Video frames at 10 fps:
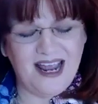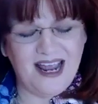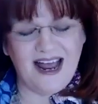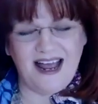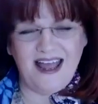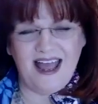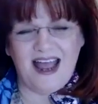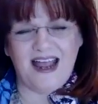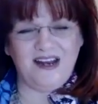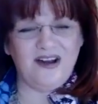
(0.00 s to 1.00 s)
Yeah.
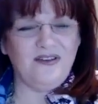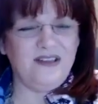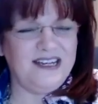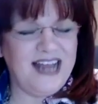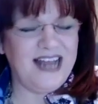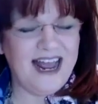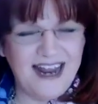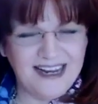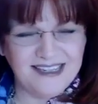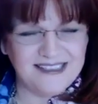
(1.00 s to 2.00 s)
I know that
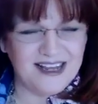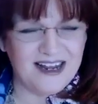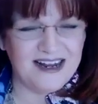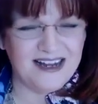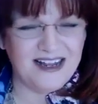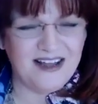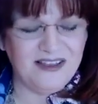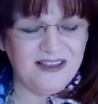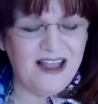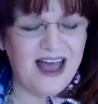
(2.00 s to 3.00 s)
Donna has a
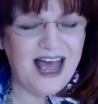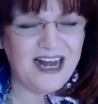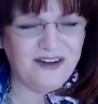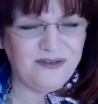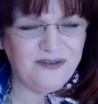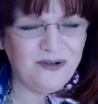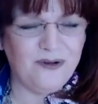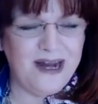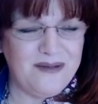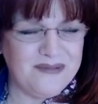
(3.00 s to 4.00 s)
lot of
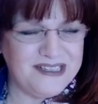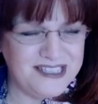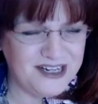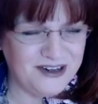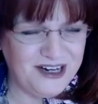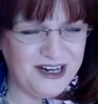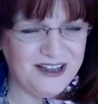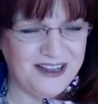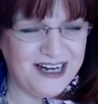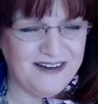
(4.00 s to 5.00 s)
great
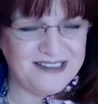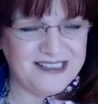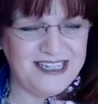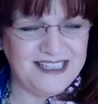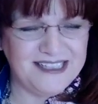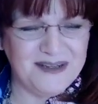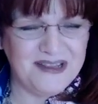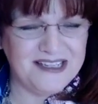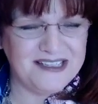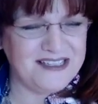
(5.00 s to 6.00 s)
material, and I've seen some
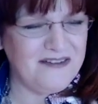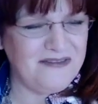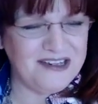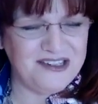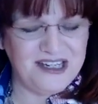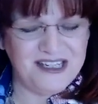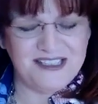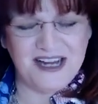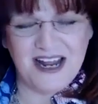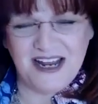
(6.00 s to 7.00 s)
of the stuff that she's
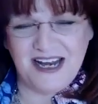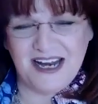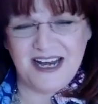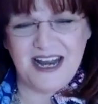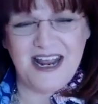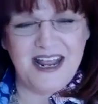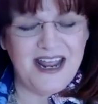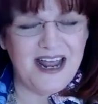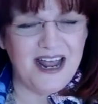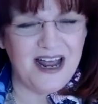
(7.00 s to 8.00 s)
done, and
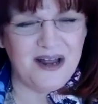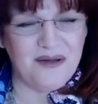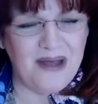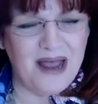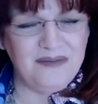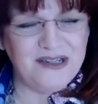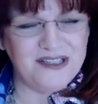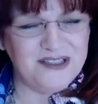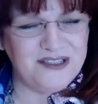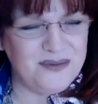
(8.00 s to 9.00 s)
I'm
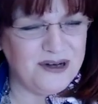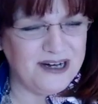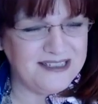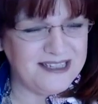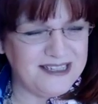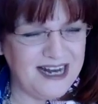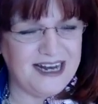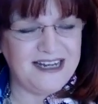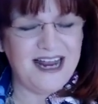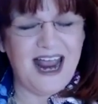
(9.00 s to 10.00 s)
just super
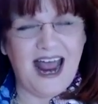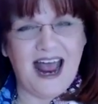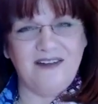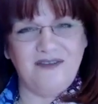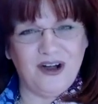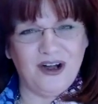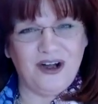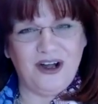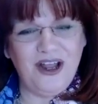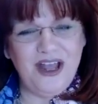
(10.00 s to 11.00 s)
excited to have
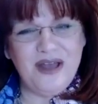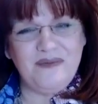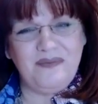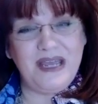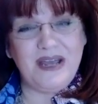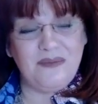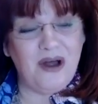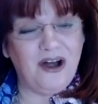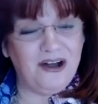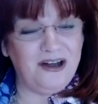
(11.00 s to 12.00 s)
her be a
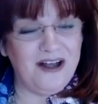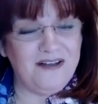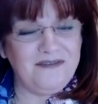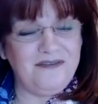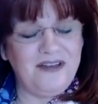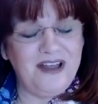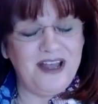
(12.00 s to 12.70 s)
part of